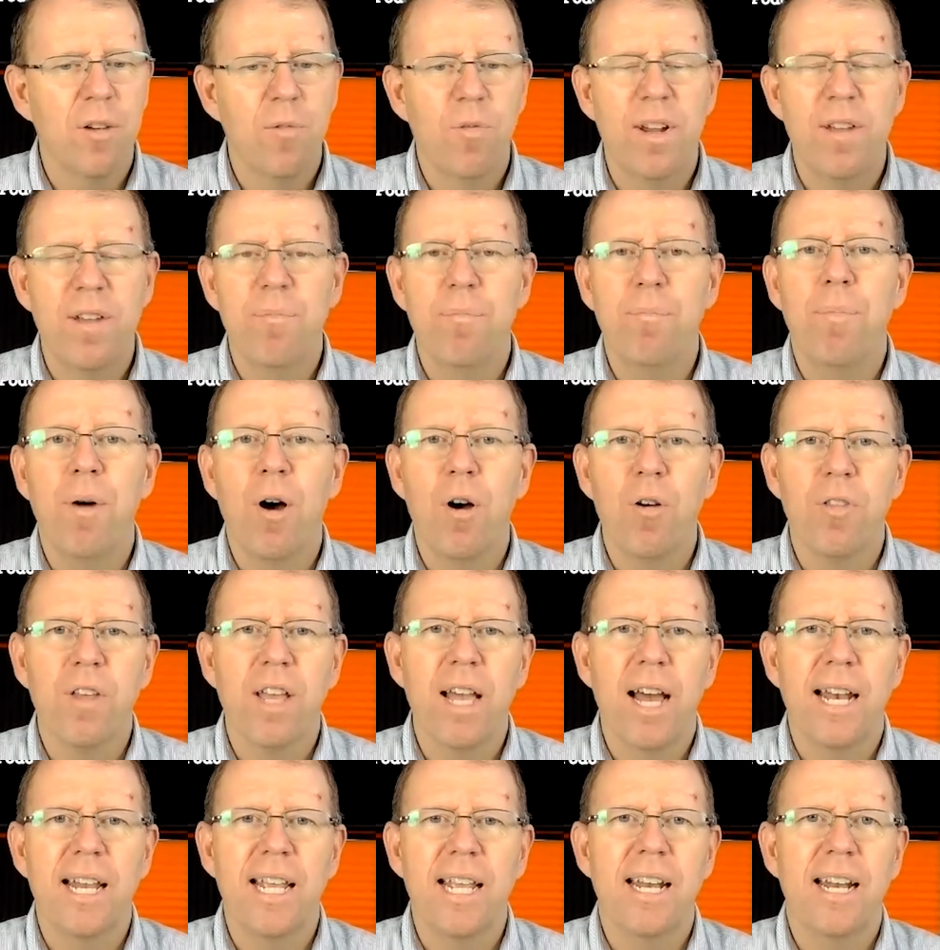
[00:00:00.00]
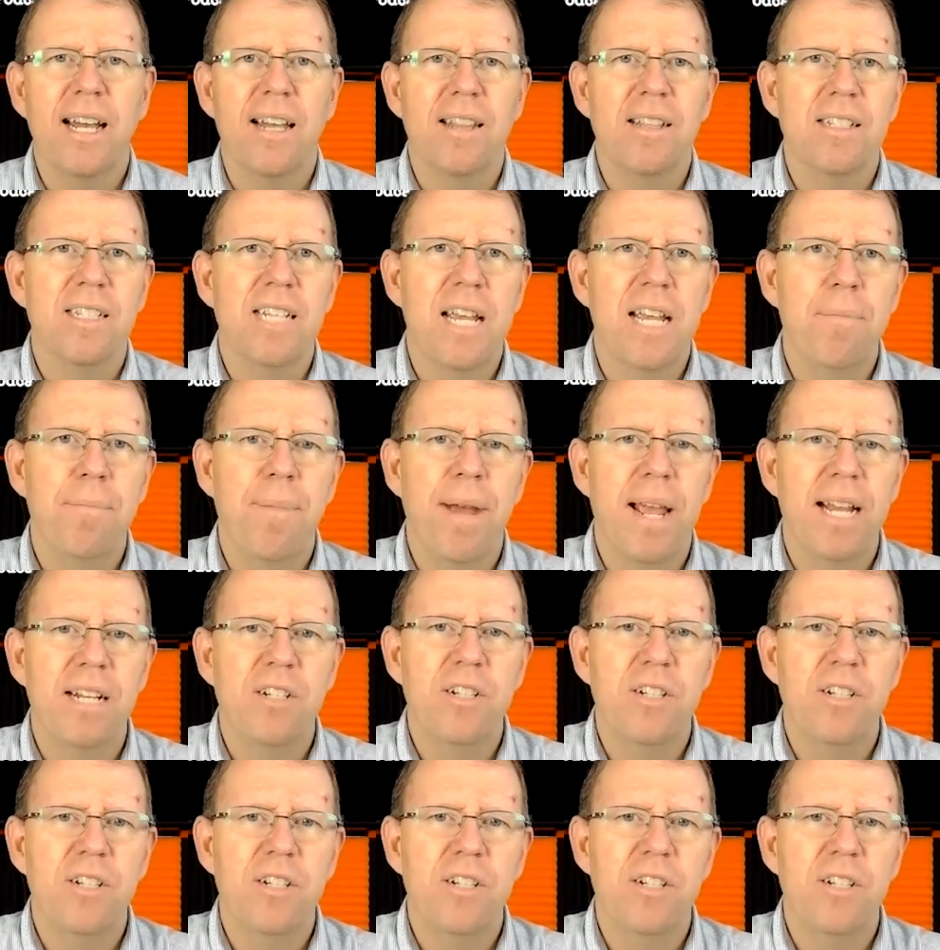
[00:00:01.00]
we both got to get on the same page